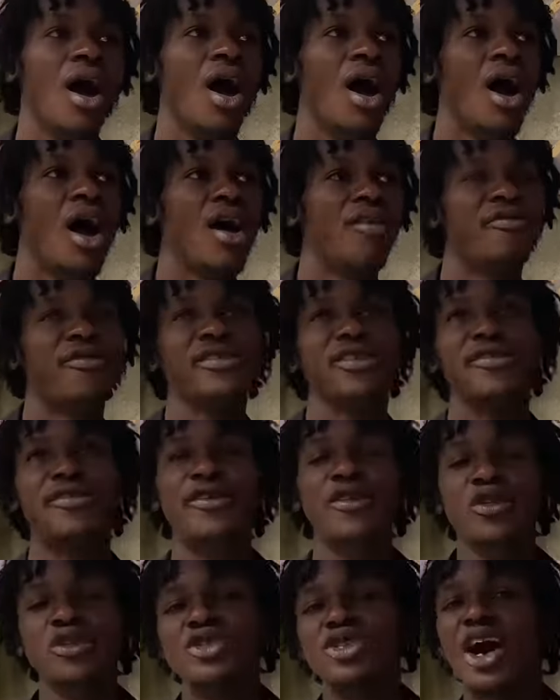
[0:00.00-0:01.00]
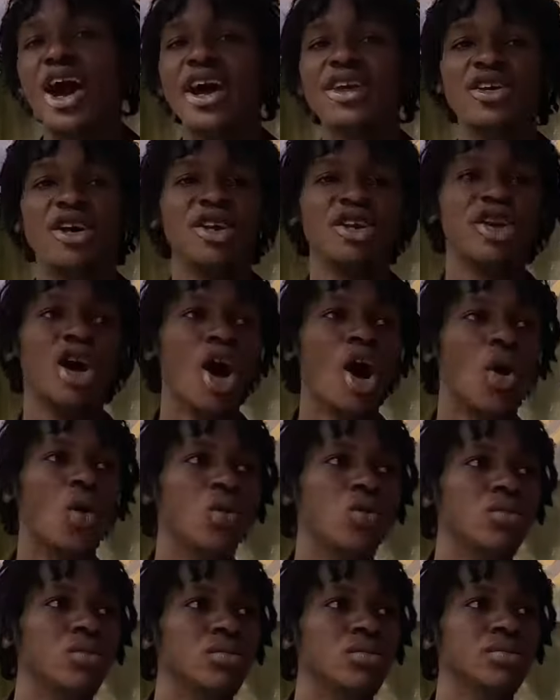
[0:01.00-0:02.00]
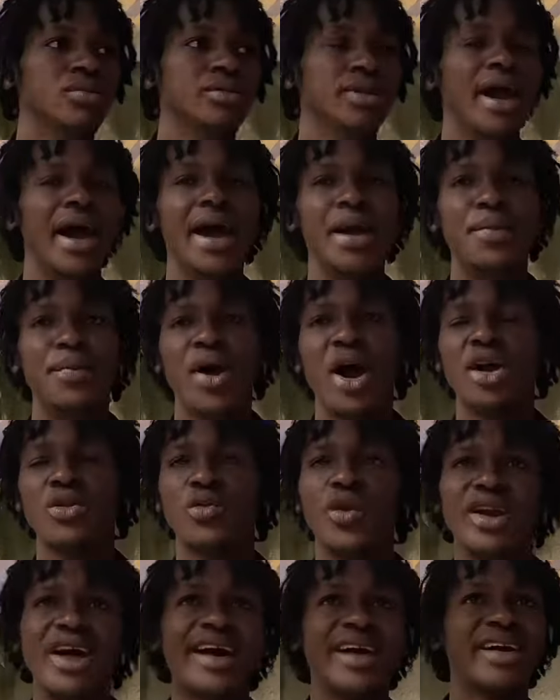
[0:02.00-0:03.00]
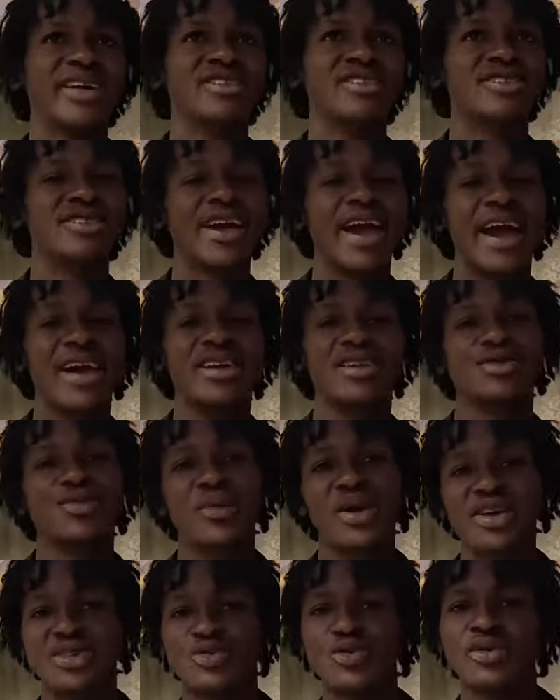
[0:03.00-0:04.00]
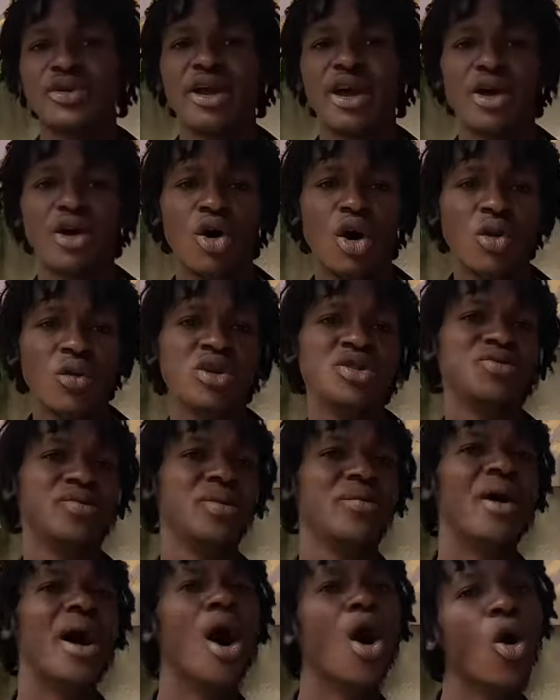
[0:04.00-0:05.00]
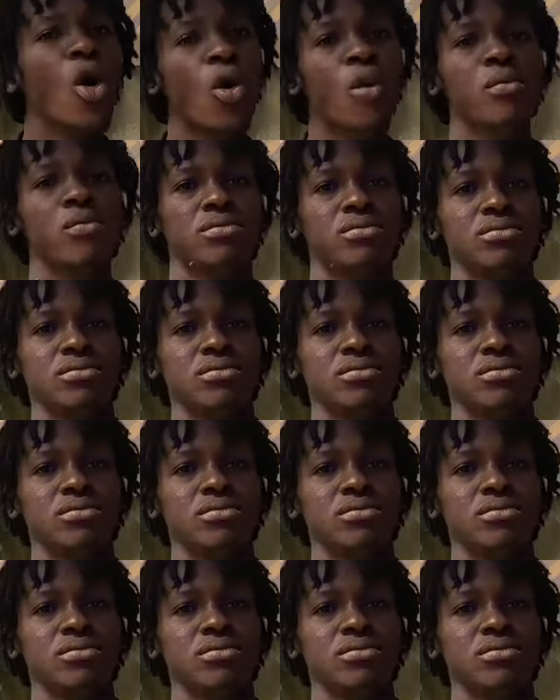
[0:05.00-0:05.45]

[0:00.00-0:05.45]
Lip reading: For the future, I don't know. Yeah, but what I can say, this place can always be my home.